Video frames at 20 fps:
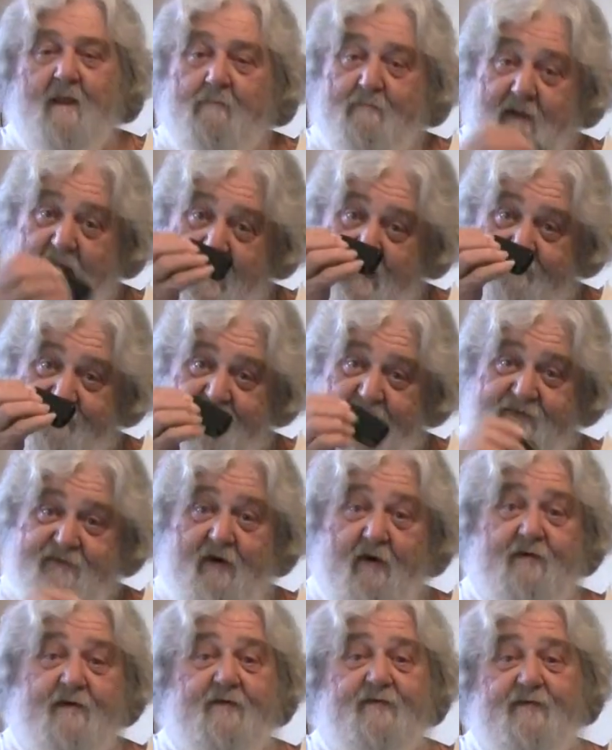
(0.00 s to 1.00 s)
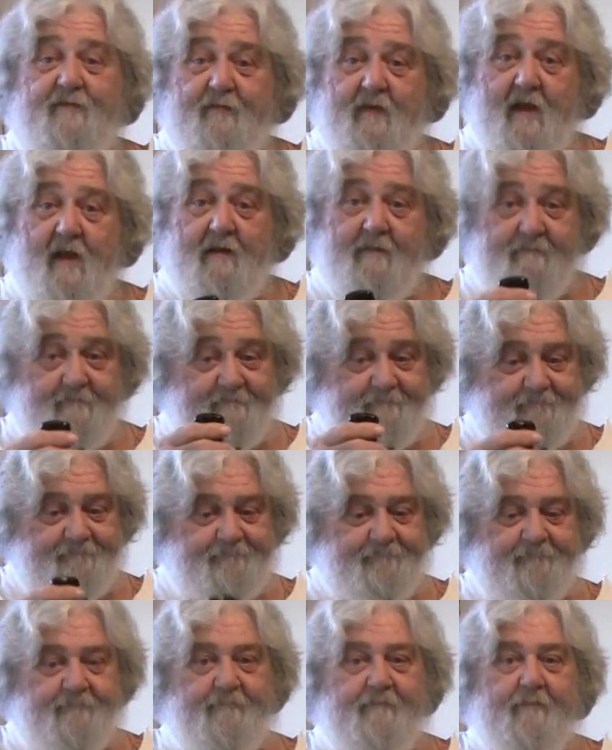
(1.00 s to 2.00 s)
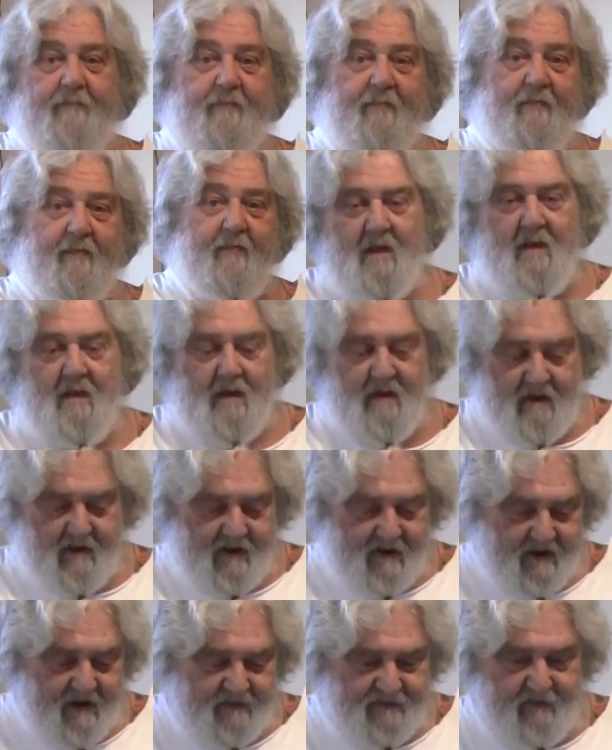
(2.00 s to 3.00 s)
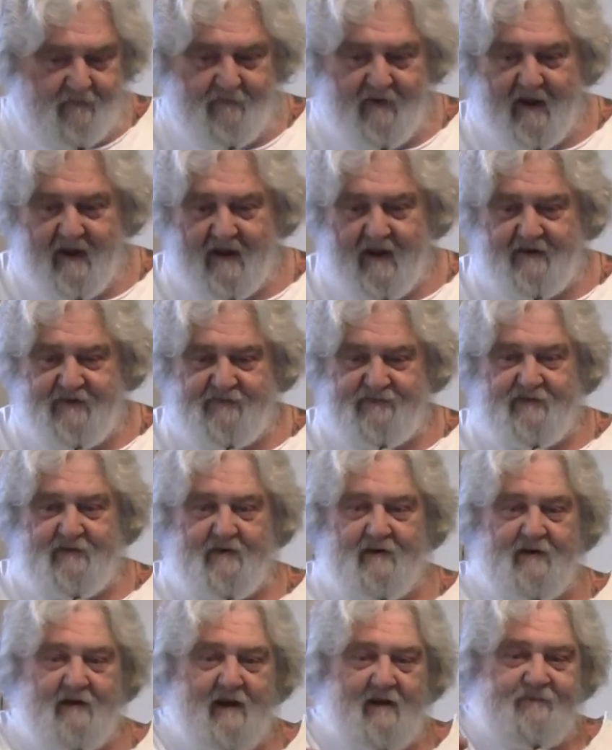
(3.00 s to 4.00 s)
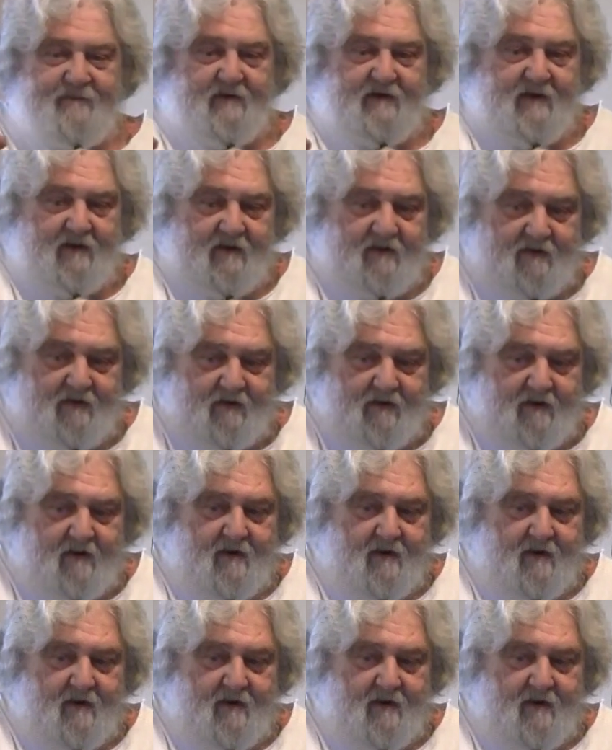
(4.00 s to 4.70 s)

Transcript: Might have to turn this around. Alright guys, I'm back. Got just a little left in here.